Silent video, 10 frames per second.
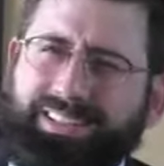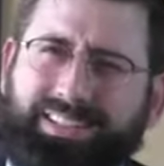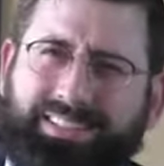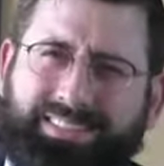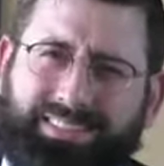
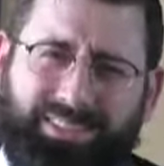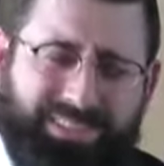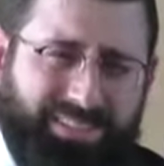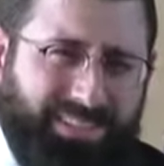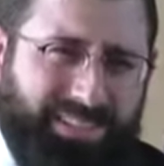Is
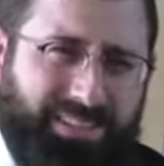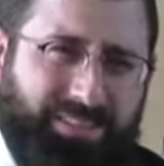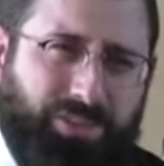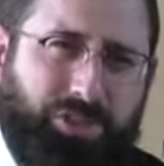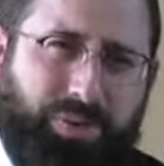seriously
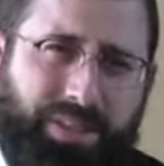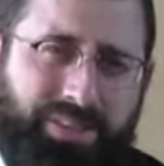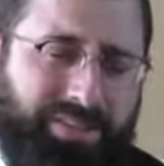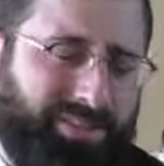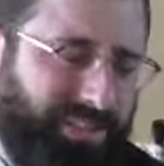
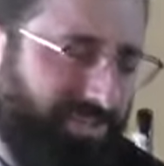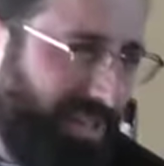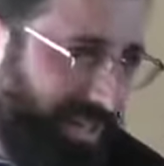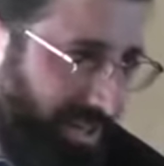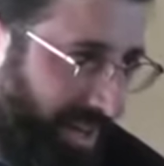strengthen yourself
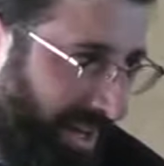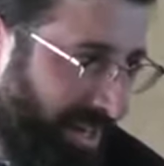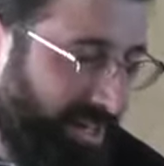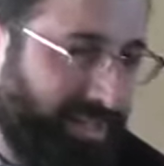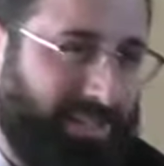like a
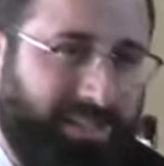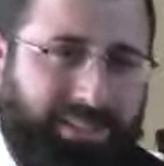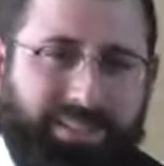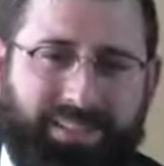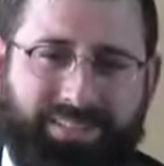lion?
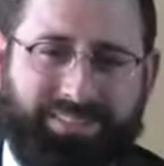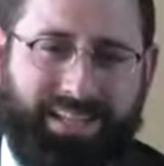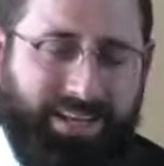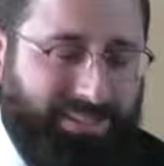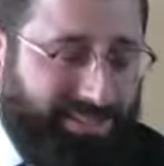Does
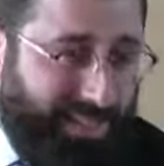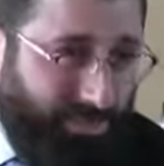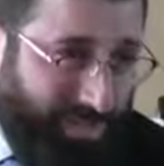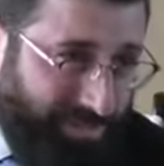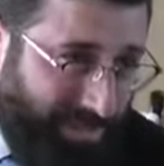that does that
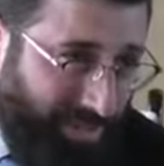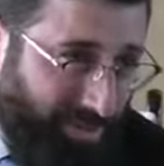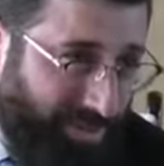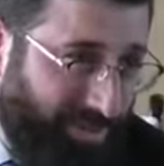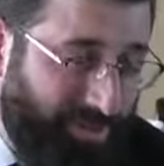resonate
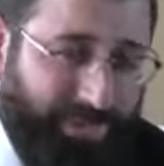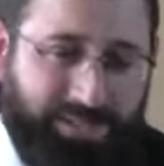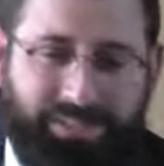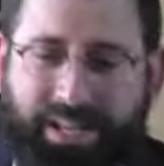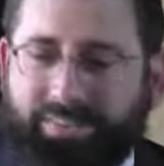with you?
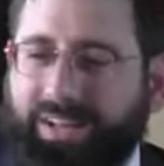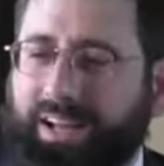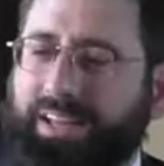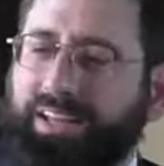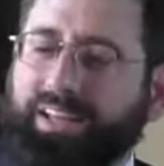Imagine you have a
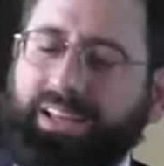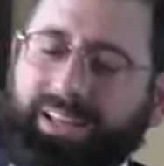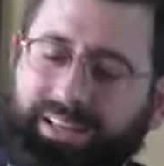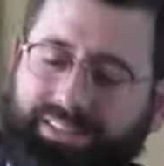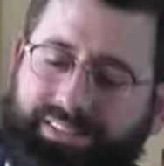guy,
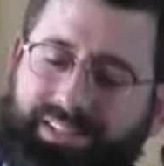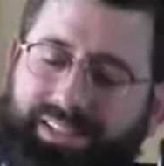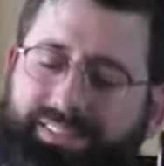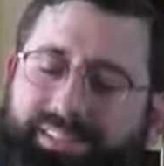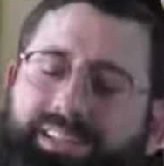he's
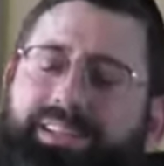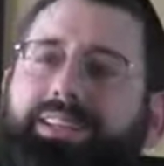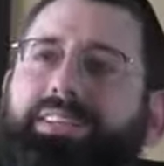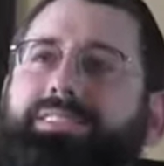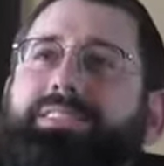lazy.
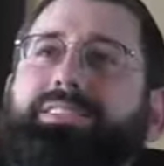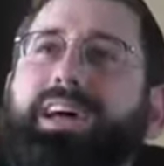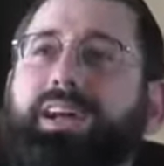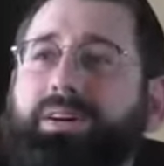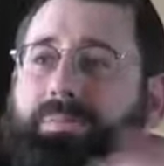So you
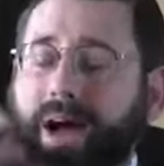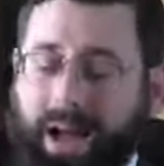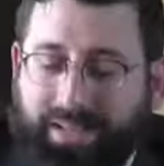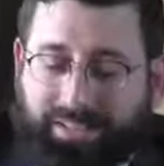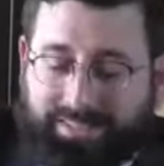say, "Come
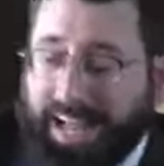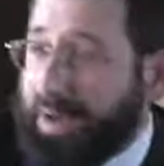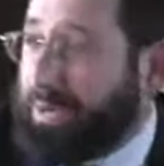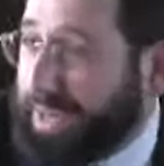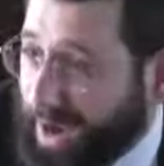on,
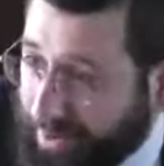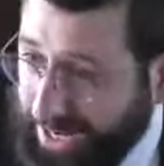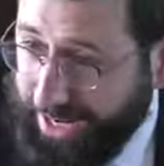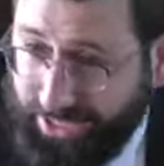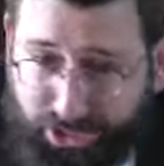Yiskaber
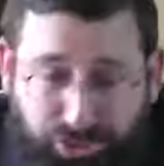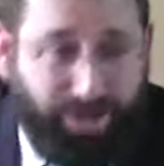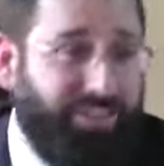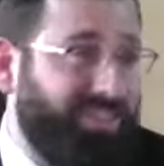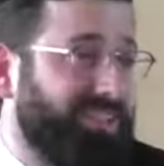Kari,
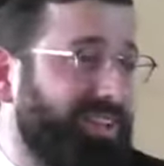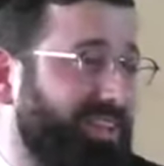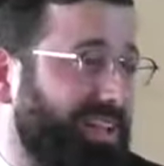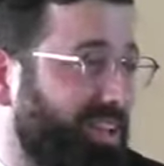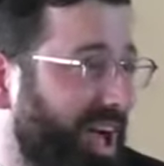strengthen yourself
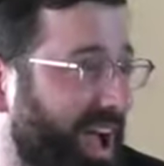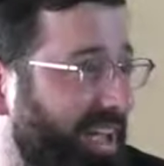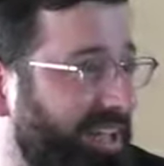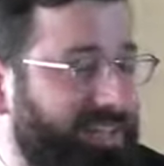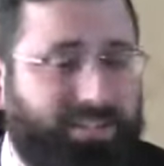like a
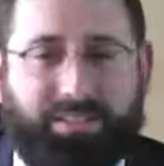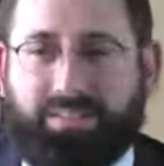lion."